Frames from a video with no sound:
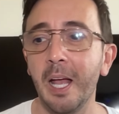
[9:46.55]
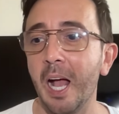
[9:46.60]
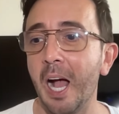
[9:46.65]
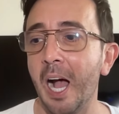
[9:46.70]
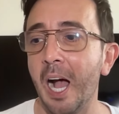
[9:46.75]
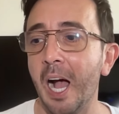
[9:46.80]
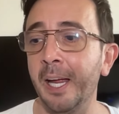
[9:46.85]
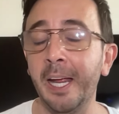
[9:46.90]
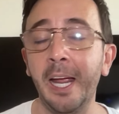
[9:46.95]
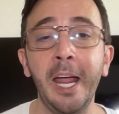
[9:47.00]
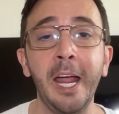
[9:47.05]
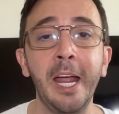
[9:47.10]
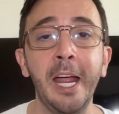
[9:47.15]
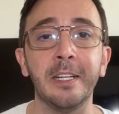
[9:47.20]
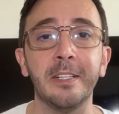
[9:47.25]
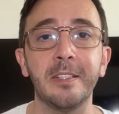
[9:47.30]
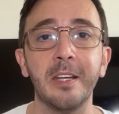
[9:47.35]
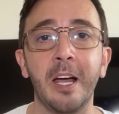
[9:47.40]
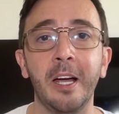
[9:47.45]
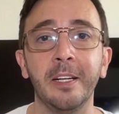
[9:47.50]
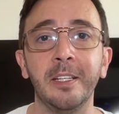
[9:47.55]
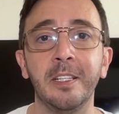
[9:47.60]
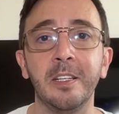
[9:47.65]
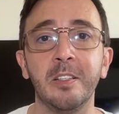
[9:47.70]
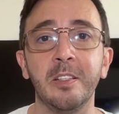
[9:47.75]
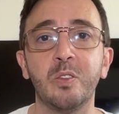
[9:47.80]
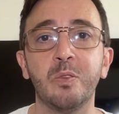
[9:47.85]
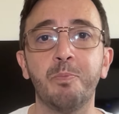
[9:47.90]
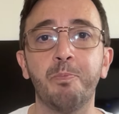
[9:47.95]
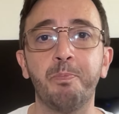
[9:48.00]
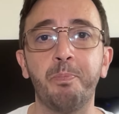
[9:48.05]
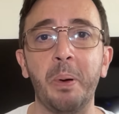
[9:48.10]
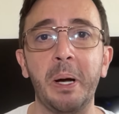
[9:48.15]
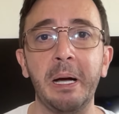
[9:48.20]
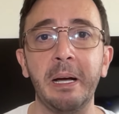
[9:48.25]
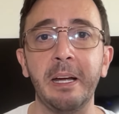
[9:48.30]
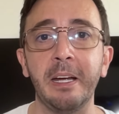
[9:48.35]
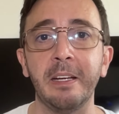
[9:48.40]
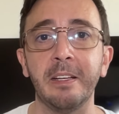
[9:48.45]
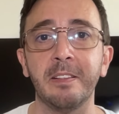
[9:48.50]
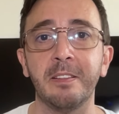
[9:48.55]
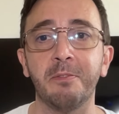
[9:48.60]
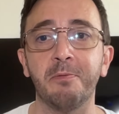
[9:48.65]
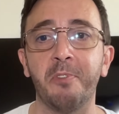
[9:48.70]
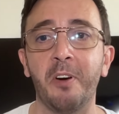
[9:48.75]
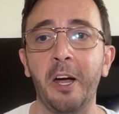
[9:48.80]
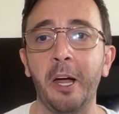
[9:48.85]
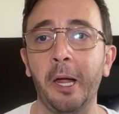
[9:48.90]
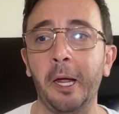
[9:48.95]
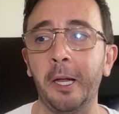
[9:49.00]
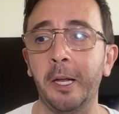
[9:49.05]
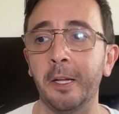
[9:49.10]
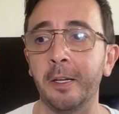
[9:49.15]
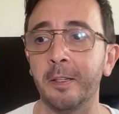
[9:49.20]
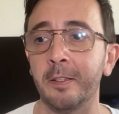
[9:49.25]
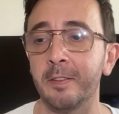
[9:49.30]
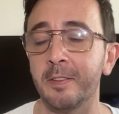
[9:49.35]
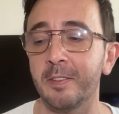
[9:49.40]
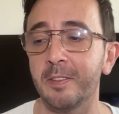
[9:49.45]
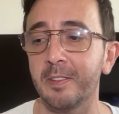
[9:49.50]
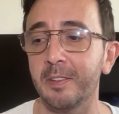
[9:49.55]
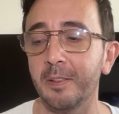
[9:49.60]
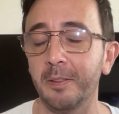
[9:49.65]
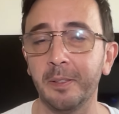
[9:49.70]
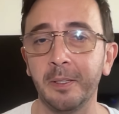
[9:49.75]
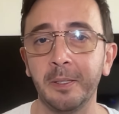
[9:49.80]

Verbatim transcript: I hate, I despise violence.